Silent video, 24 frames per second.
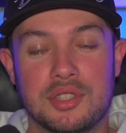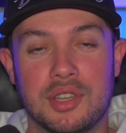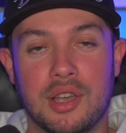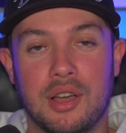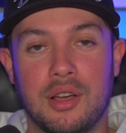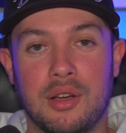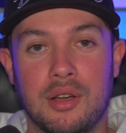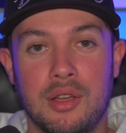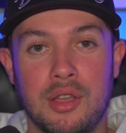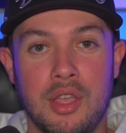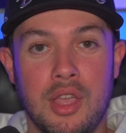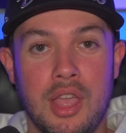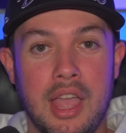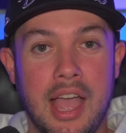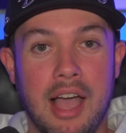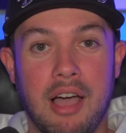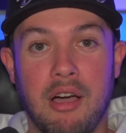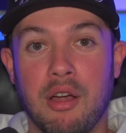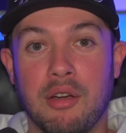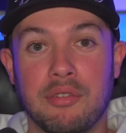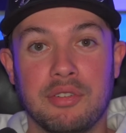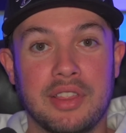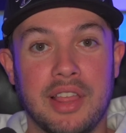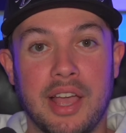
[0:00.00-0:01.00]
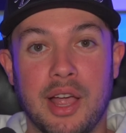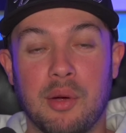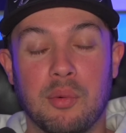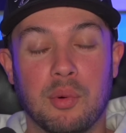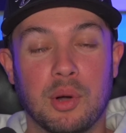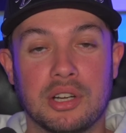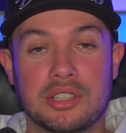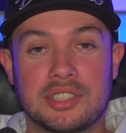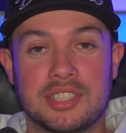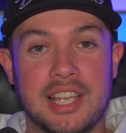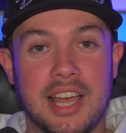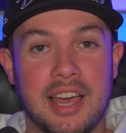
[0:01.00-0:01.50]
So however that
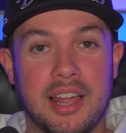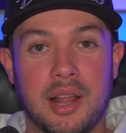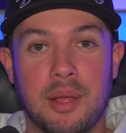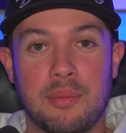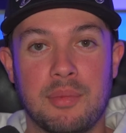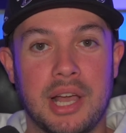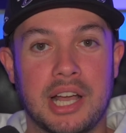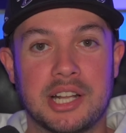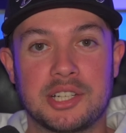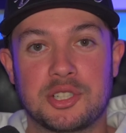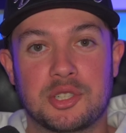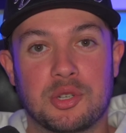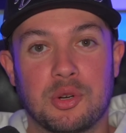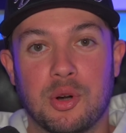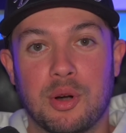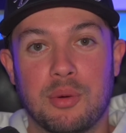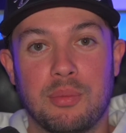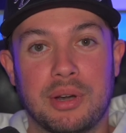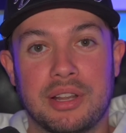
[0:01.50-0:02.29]
works out, I'm not sure.